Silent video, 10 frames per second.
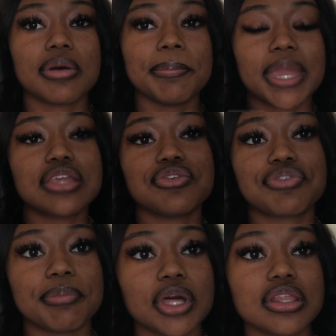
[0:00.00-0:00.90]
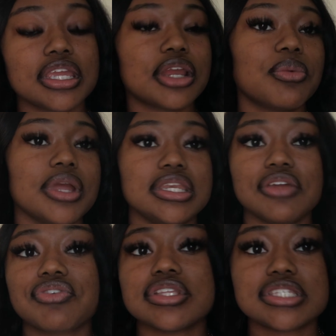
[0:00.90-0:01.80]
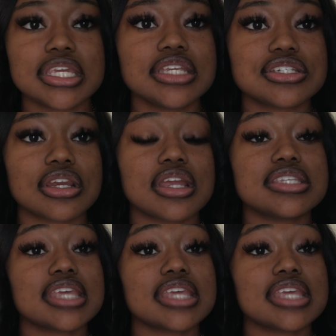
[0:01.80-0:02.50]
make you familiar with different teachers,